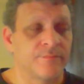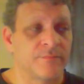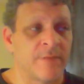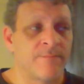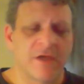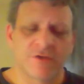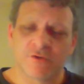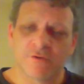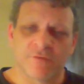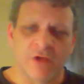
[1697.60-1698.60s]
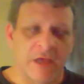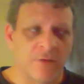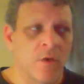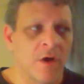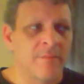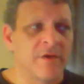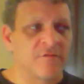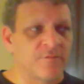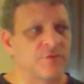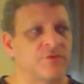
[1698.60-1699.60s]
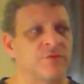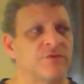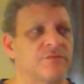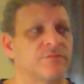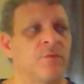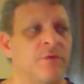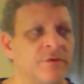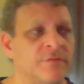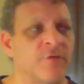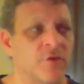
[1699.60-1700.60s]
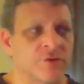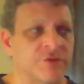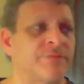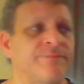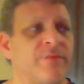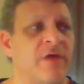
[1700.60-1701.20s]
I'm not sure if Lanois may have produced one version.